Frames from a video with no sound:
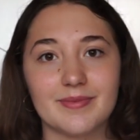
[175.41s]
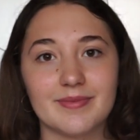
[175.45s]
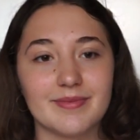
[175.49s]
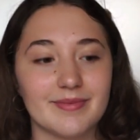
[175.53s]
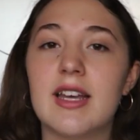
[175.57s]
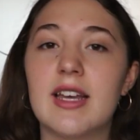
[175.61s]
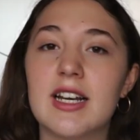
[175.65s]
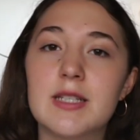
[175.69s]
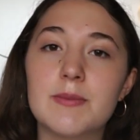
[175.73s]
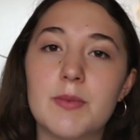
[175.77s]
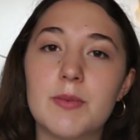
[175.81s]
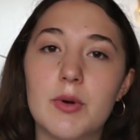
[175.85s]

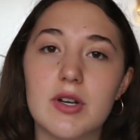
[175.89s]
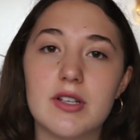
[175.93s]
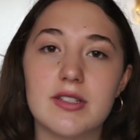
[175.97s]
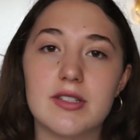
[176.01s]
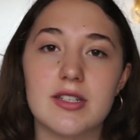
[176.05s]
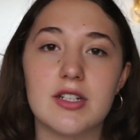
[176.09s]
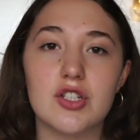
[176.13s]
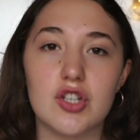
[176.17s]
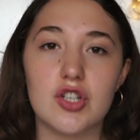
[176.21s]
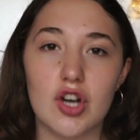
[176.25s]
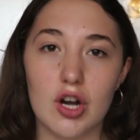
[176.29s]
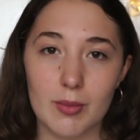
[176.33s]
Next book is
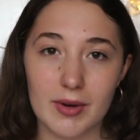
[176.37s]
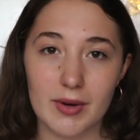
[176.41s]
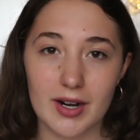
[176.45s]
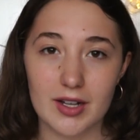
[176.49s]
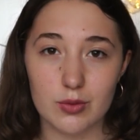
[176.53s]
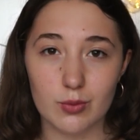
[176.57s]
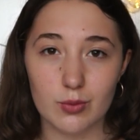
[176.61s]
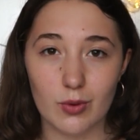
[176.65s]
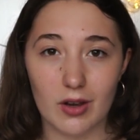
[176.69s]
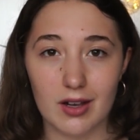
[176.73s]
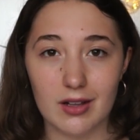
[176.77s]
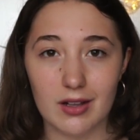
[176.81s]
in German
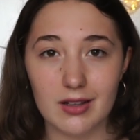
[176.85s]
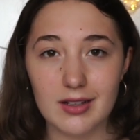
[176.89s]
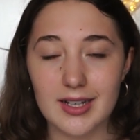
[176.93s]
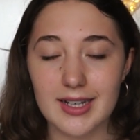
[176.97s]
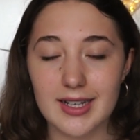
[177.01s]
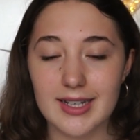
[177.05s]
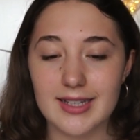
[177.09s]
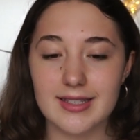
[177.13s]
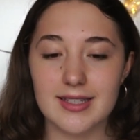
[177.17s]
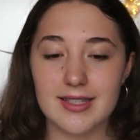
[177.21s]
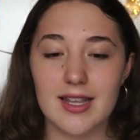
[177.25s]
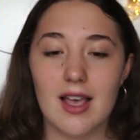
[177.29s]
as well.
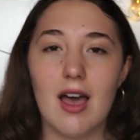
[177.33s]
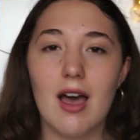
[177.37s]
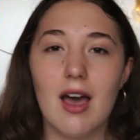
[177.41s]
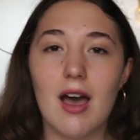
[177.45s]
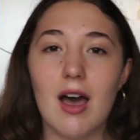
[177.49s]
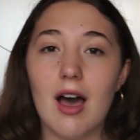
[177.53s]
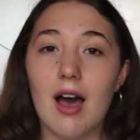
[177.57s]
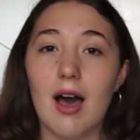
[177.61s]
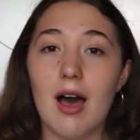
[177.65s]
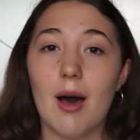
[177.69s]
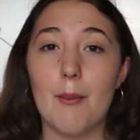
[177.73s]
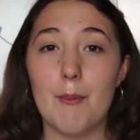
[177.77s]
It's
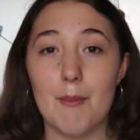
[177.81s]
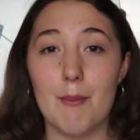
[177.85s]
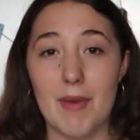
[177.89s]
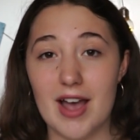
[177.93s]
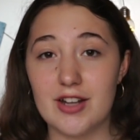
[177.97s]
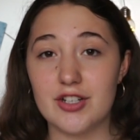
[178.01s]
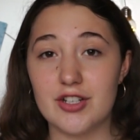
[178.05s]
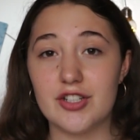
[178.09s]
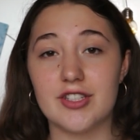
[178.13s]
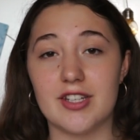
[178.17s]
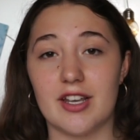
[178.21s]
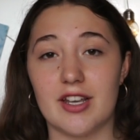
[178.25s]

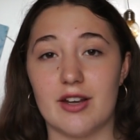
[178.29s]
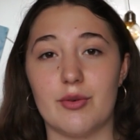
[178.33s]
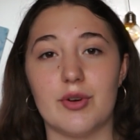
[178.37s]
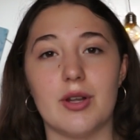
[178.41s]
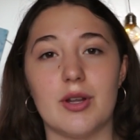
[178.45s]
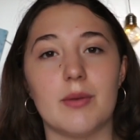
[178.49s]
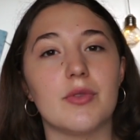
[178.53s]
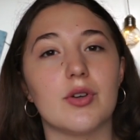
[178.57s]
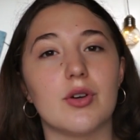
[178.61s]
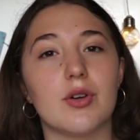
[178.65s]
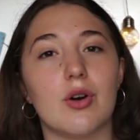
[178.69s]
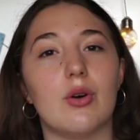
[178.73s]

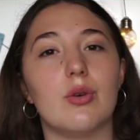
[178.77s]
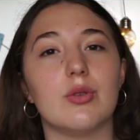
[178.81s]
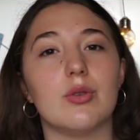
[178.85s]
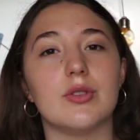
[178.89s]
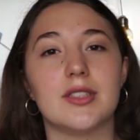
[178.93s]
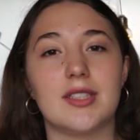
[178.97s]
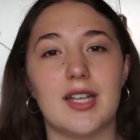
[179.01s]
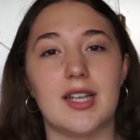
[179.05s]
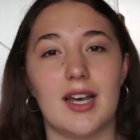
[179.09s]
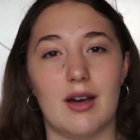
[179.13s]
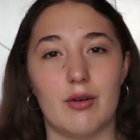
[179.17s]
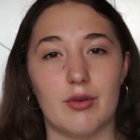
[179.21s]
Magisterium, the Golden
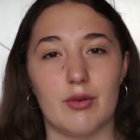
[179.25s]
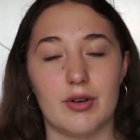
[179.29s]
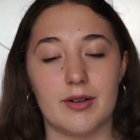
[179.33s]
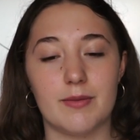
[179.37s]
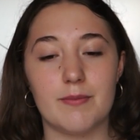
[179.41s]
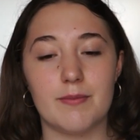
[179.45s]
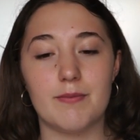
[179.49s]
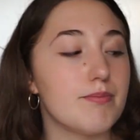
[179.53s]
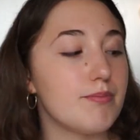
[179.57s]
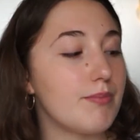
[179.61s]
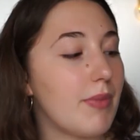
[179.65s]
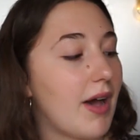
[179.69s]
Tower
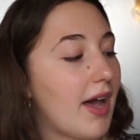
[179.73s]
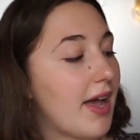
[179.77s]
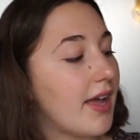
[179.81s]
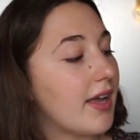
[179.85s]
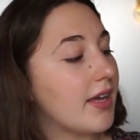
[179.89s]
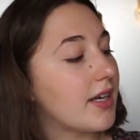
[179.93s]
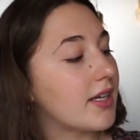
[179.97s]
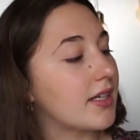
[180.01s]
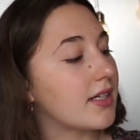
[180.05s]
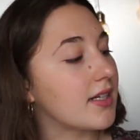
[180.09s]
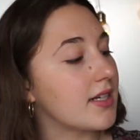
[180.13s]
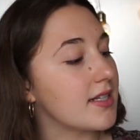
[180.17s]

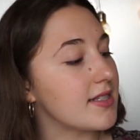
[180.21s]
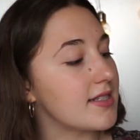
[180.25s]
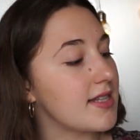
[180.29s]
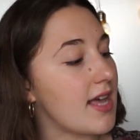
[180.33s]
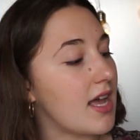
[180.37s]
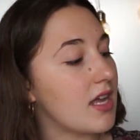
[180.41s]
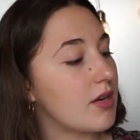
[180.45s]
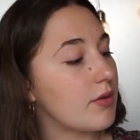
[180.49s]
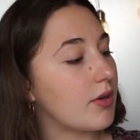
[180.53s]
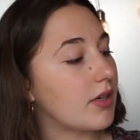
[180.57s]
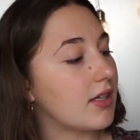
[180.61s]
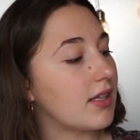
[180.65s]
by
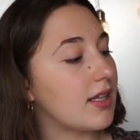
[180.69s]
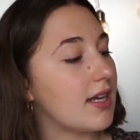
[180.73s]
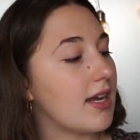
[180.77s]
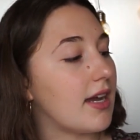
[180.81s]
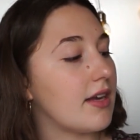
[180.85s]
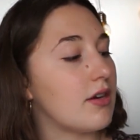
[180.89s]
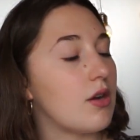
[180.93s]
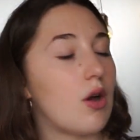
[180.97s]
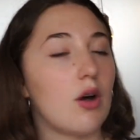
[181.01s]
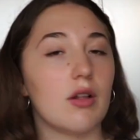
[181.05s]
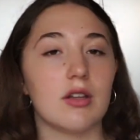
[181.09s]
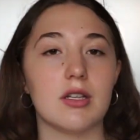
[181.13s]
Cassandra Clare
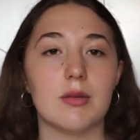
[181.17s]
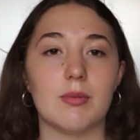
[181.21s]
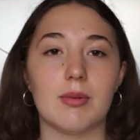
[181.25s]
and Holly